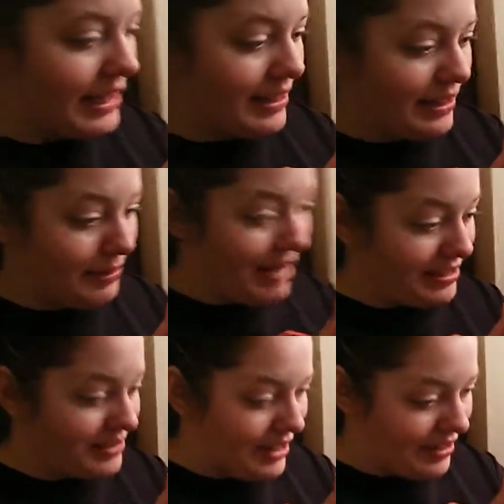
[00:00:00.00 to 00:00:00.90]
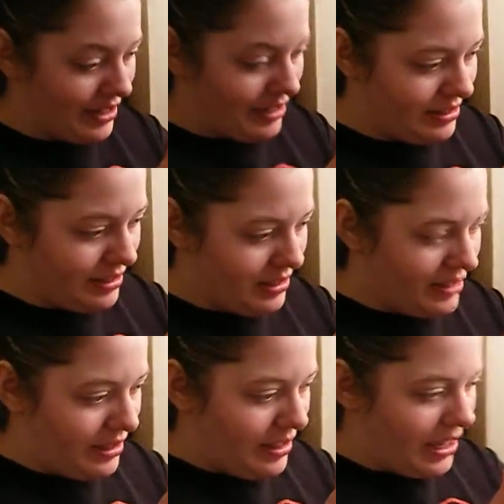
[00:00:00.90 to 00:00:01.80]
lengthening mascara.
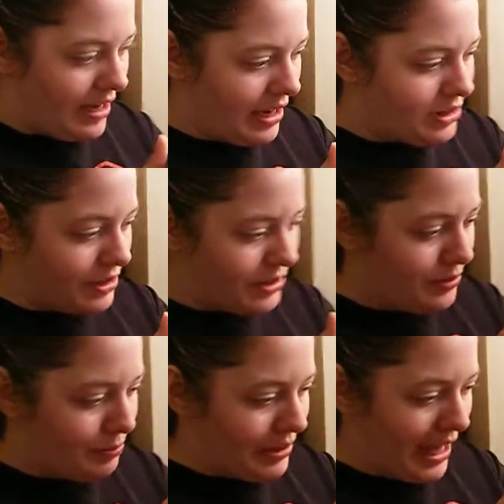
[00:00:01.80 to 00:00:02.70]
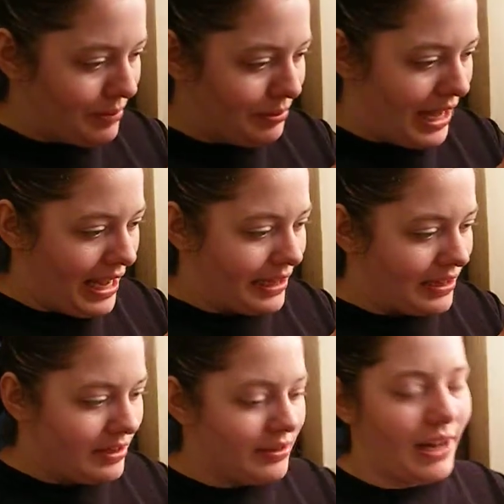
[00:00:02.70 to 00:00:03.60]
And I usually do black.
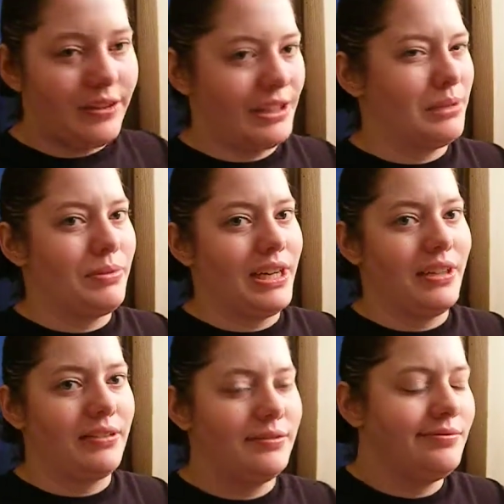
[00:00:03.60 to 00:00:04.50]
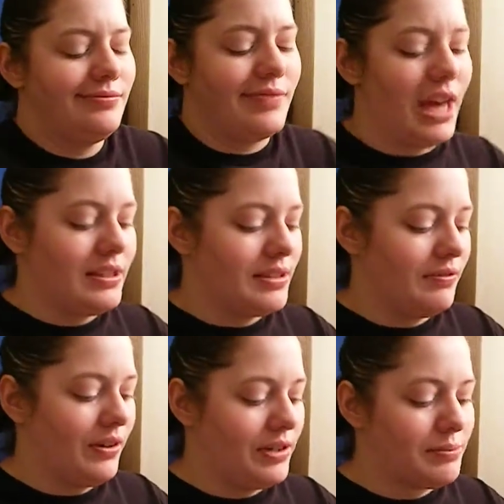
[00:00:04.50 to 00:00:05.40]
I don't like the brown. I just
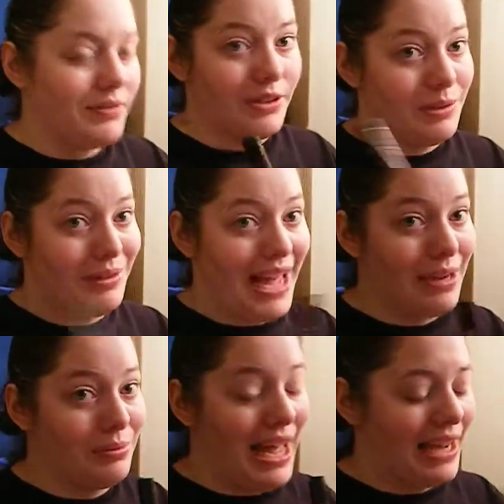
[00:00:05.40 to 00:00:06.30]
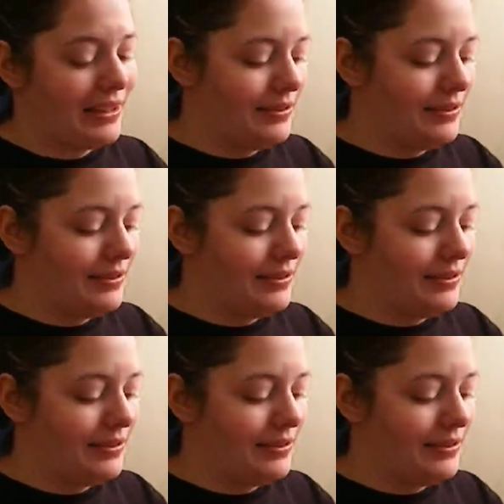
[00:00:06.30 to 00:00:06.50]
have always preferred the black. So